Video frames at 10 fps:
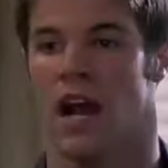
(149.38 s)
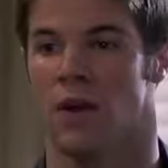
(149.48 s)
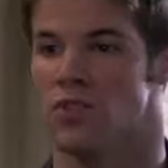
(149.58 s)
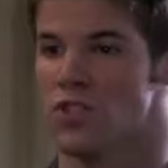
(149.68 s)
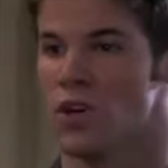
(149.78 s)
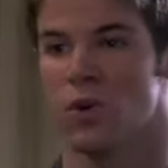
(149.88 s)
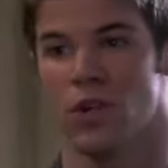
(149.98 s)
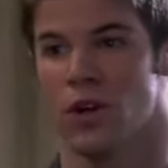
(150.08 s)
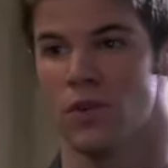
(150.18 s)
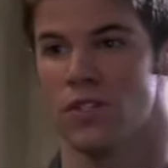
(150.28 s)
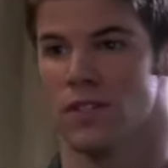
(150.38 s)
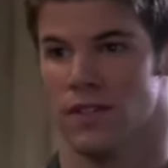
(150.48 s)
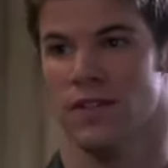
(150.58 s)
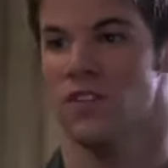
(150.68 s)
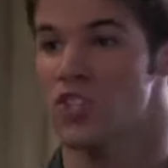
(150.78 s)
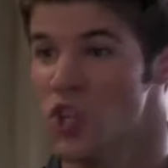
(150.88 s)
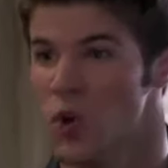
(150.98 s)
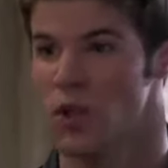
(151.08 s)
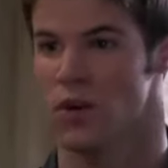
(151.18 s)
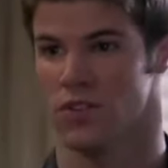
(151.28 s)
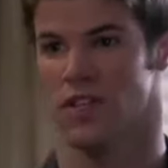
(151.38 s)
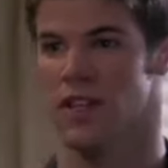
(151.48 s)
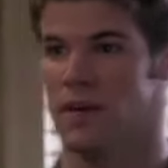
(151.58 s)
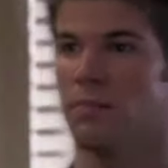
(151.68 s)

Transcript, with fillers: I was so close. So close. And then he